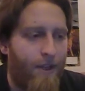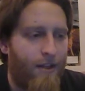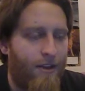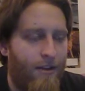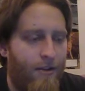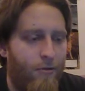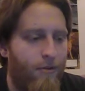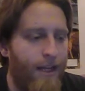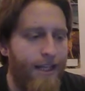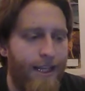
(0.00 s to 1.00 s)
The
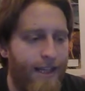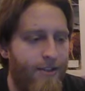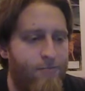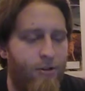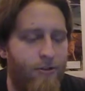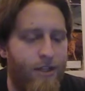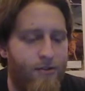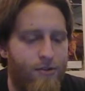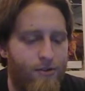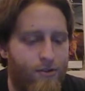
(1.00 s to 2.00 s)
writing in this movie is
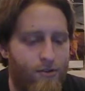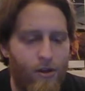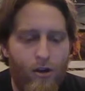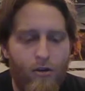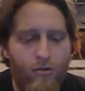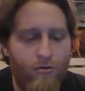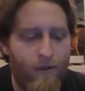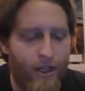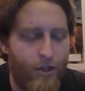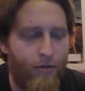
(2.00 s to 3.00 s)
just so
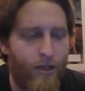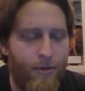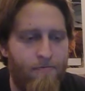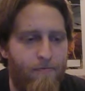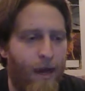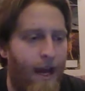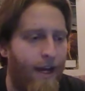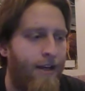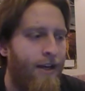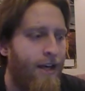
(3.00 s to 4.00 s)
incredibly
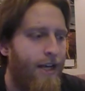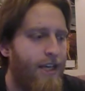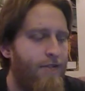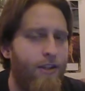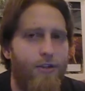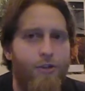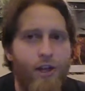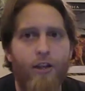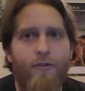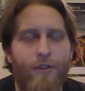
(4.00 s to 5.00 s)
bad. Even the
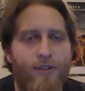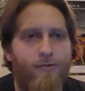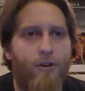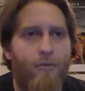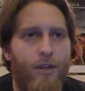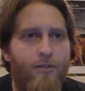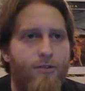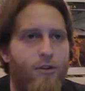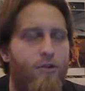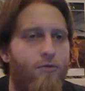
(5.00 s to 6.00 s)
sheriff in this film is
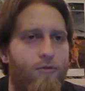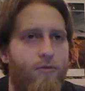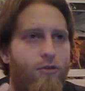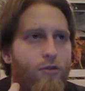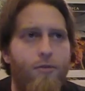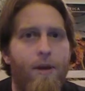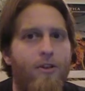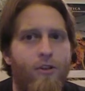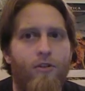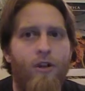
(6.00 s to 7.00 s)

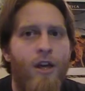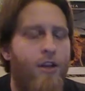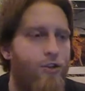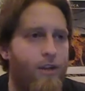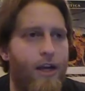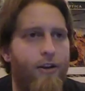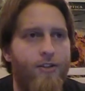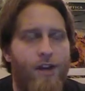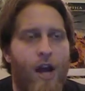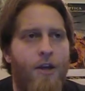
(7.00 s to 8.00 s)
two-dimensional, generic,
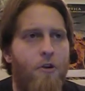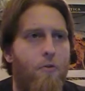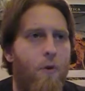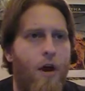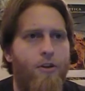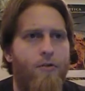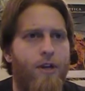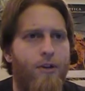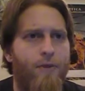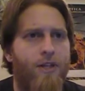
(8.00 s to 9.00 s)
as I don't want you
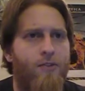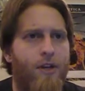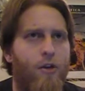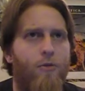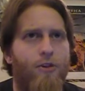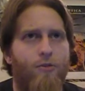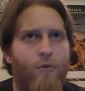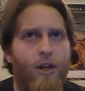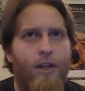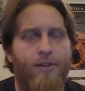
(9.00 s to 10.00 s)
here because I know what your
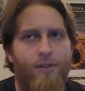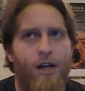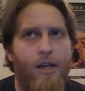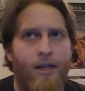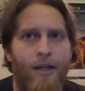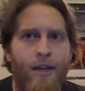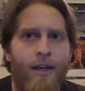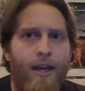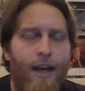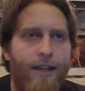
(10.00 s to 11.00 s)
writing is like.
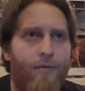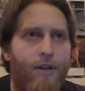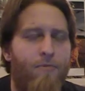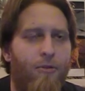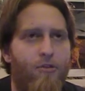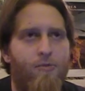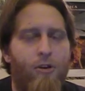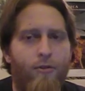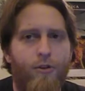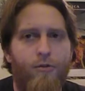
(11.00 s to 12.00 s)
And then when he pulls him
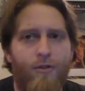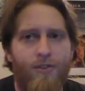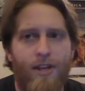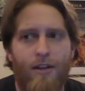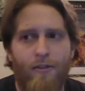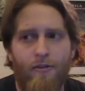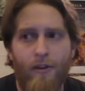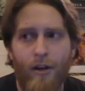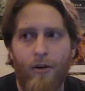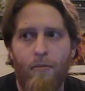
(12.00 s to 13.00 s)
over towards the end of the
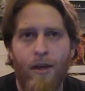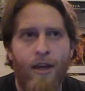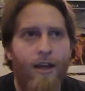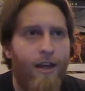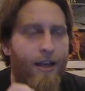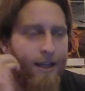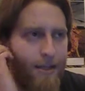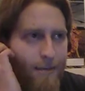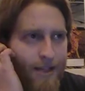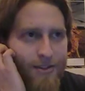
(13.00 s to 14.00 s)
film, he
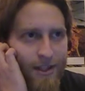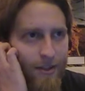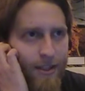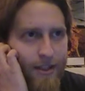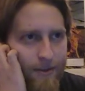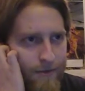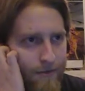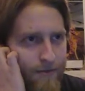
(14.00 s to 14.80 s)
basically...